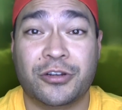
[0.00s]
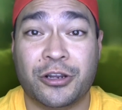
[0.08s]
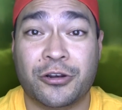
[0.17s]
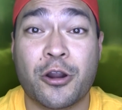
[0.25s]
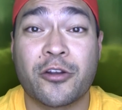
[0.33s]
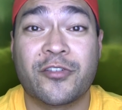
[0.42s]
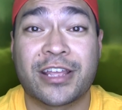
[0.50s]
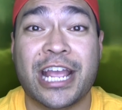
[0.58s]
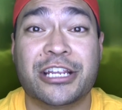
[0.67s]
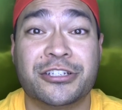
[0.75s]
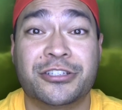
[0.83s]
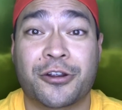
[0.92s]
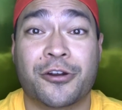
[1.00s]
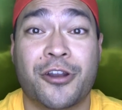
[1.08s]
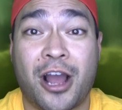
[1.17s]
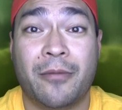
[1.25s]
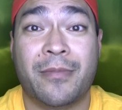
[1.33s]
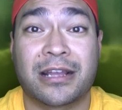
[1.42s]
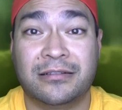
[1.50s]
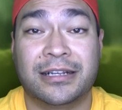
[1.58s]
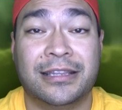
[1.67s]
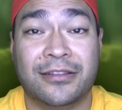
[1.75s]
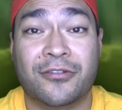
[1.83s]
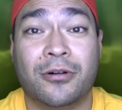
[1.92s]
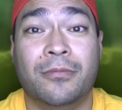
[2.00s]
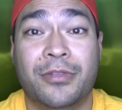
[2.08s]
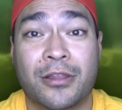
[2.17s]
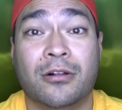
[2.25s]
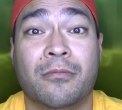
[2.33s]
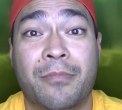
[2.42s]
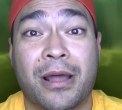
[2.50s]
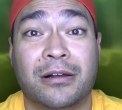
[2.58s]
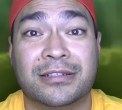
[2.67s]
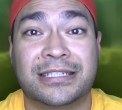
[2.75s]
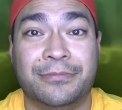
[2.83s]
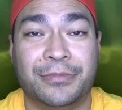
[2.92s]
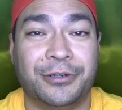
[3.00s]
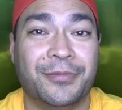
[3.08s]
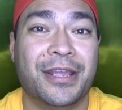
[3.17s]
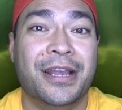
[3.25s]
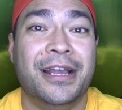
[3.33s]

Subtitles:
your notifications turned on by clicking the little bell symbol.